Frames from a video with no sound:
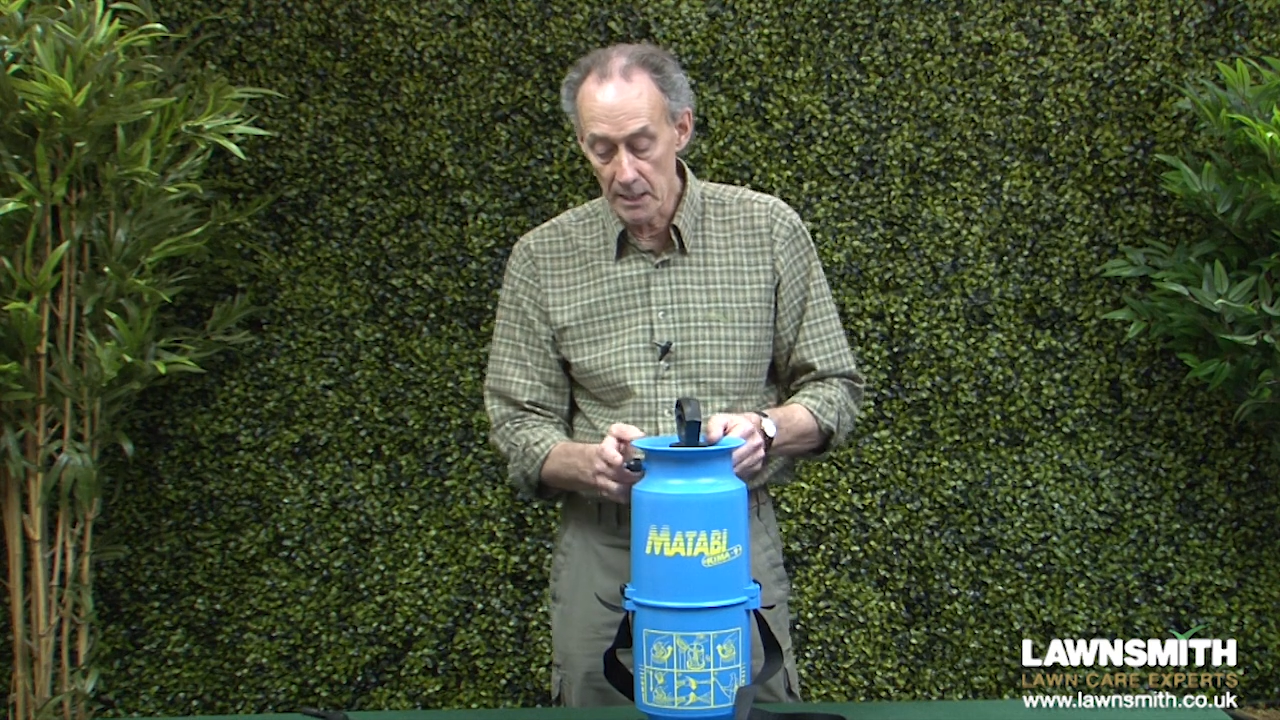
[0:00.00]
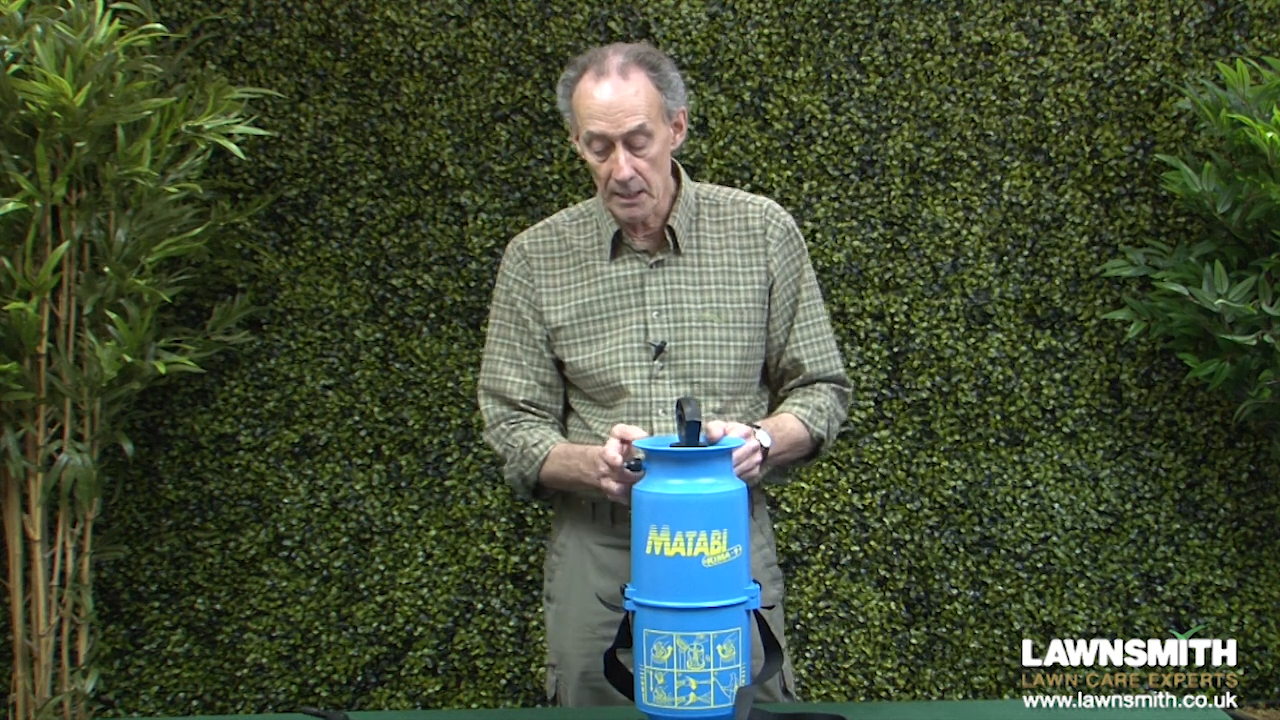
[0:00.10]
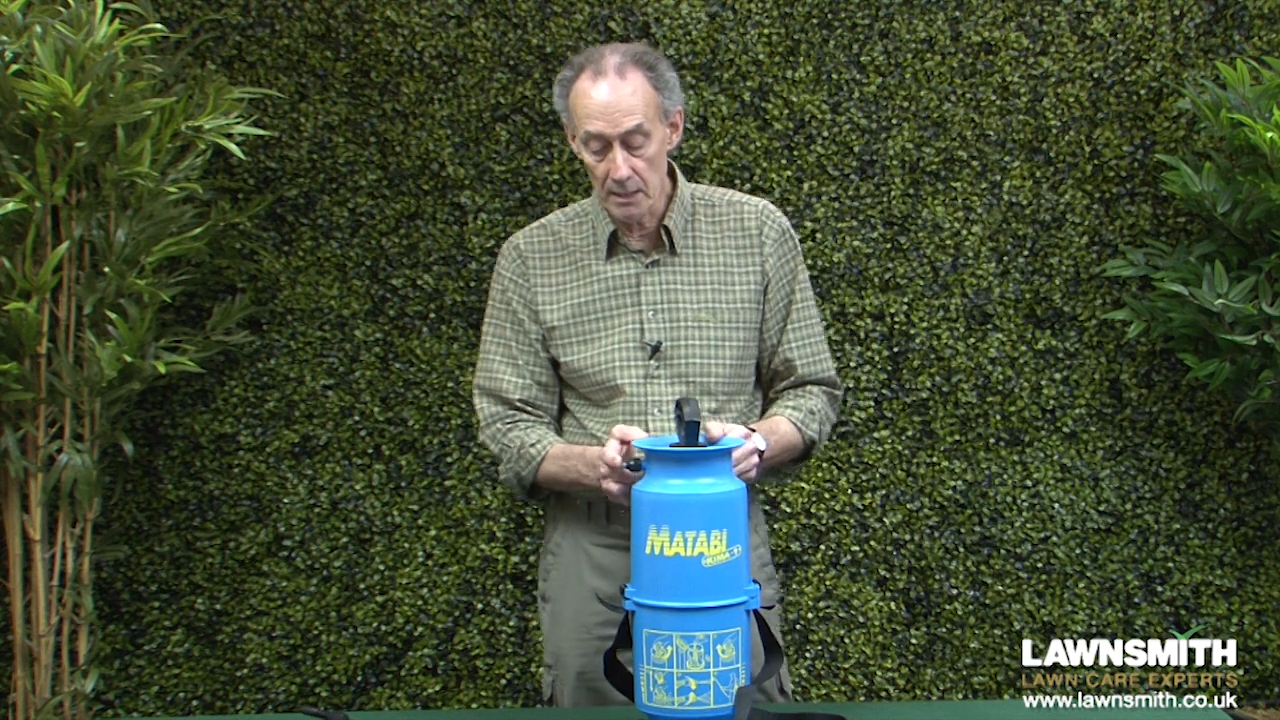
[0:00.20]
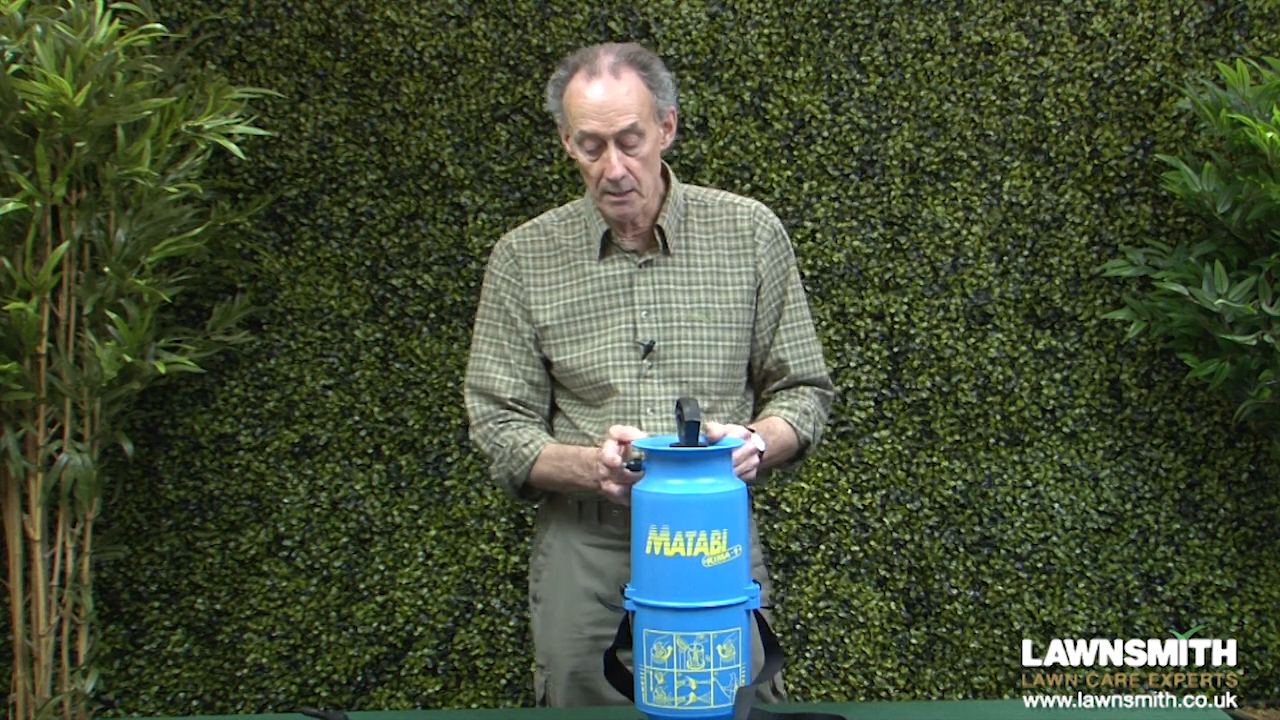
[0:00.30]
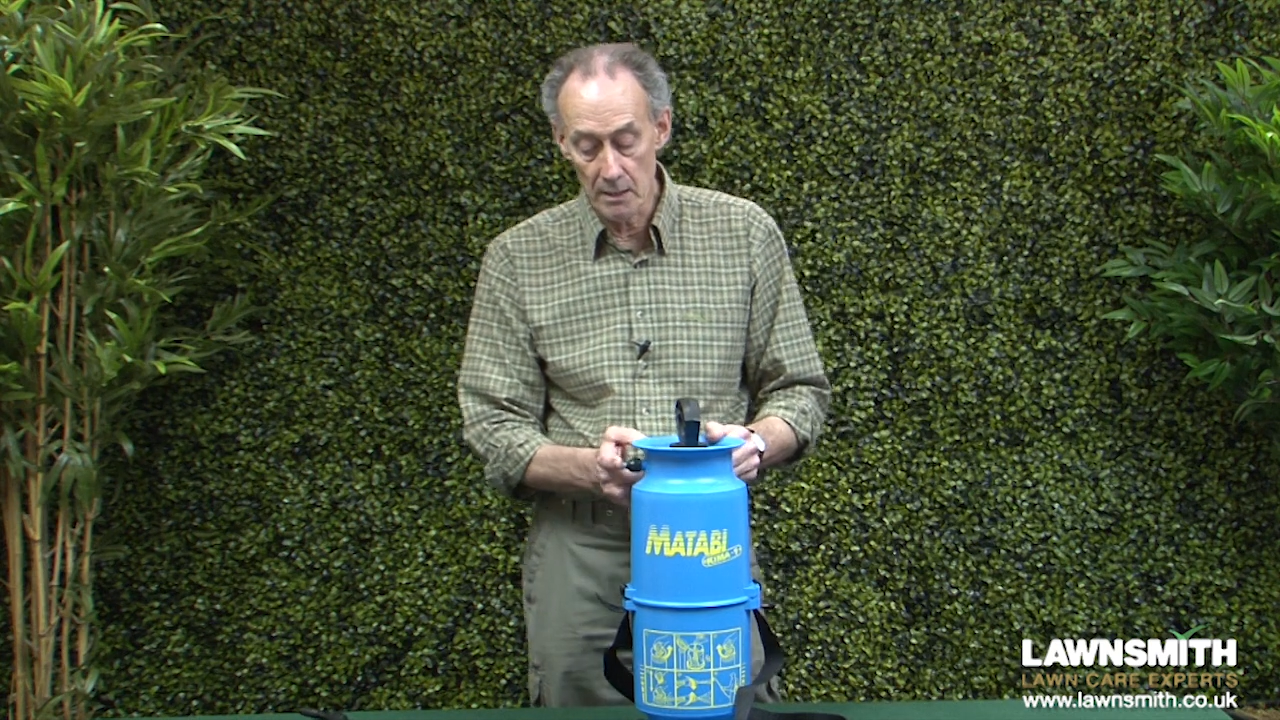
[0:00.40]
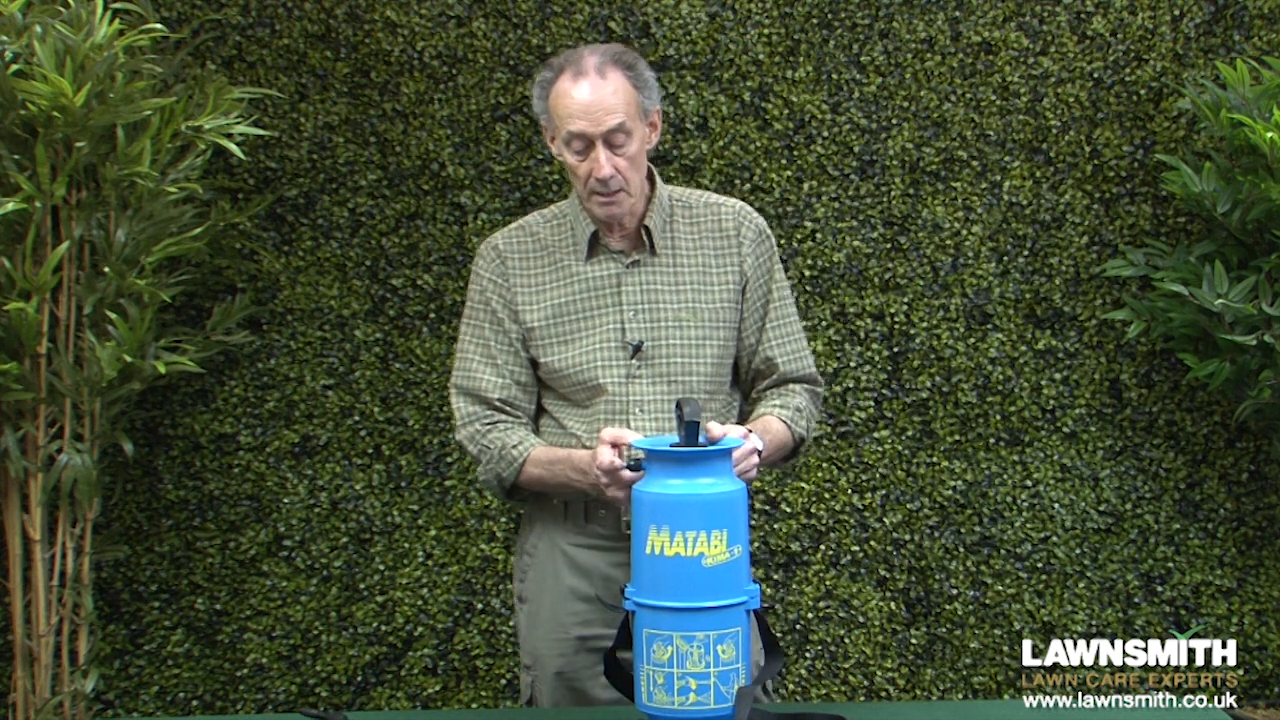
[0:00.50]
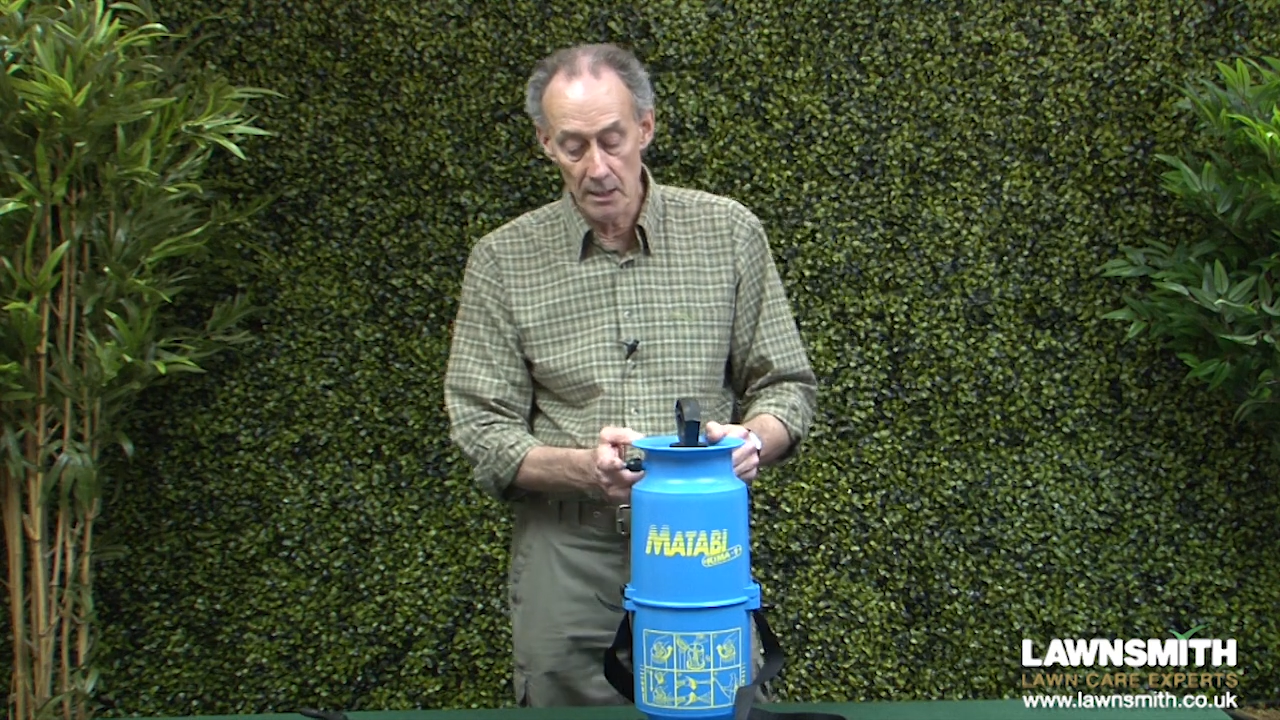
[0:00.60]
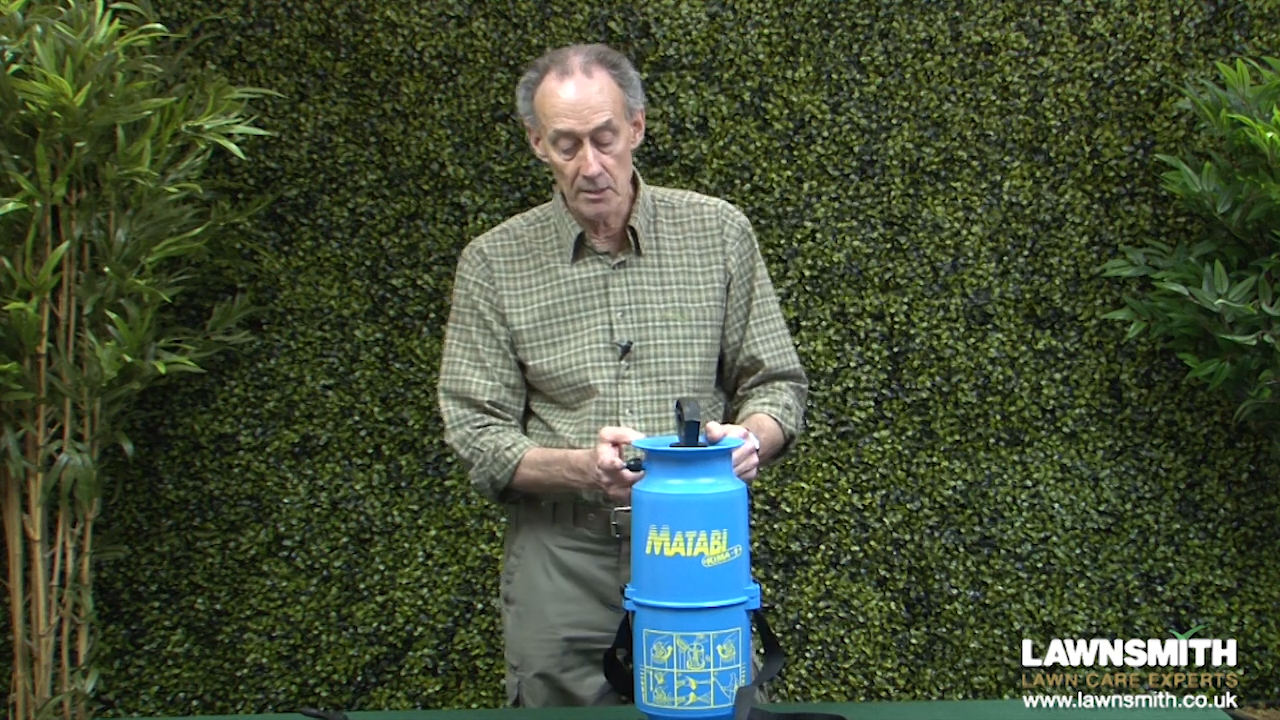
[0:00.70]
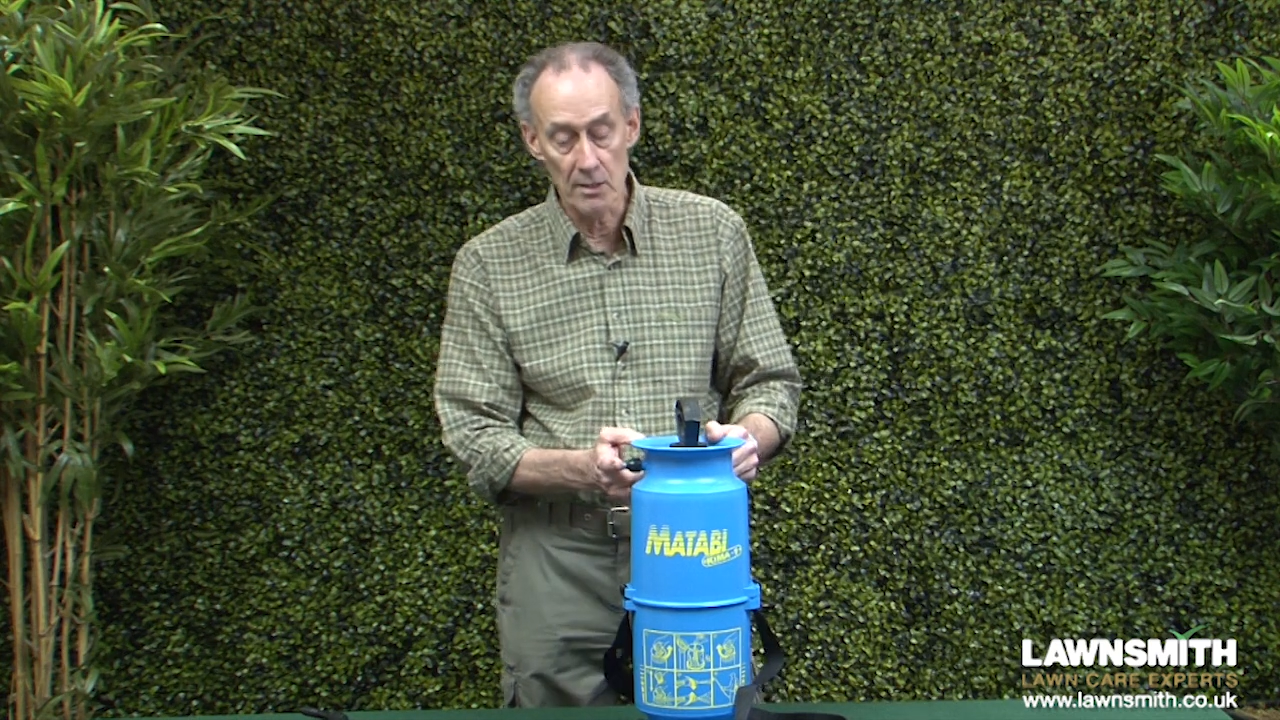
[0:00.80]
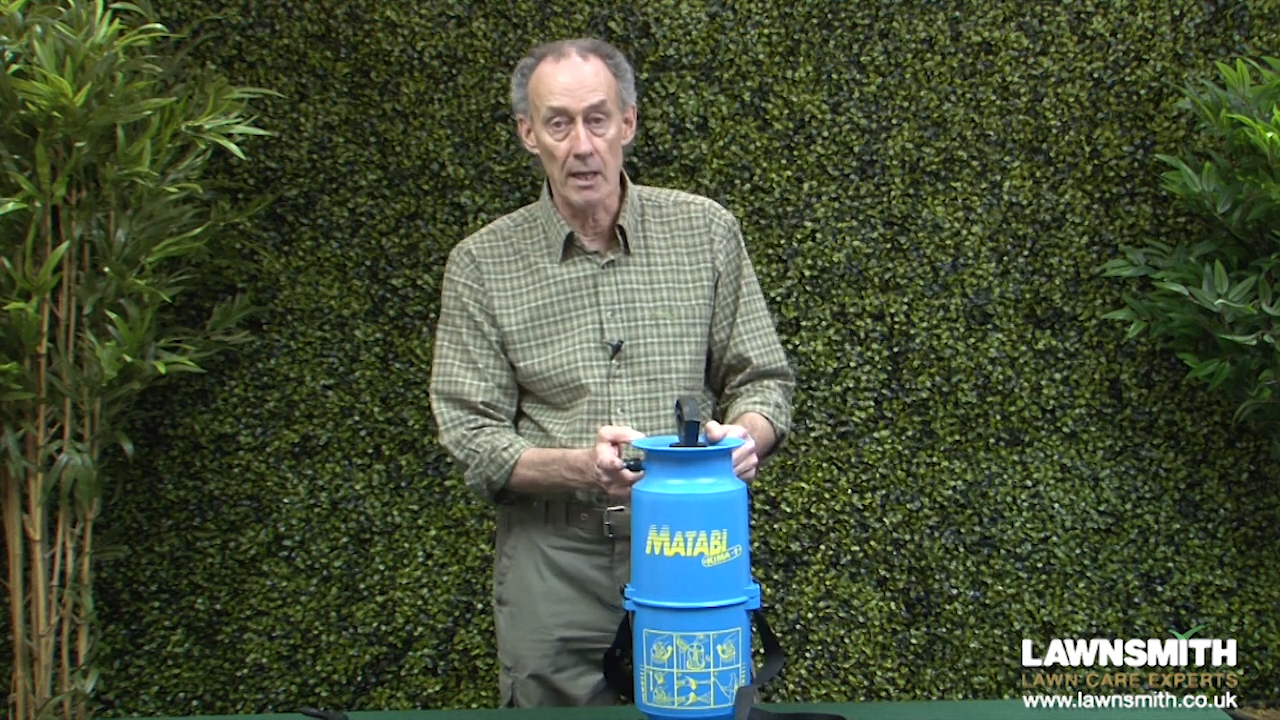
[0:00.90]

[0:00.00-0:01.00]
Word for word: here is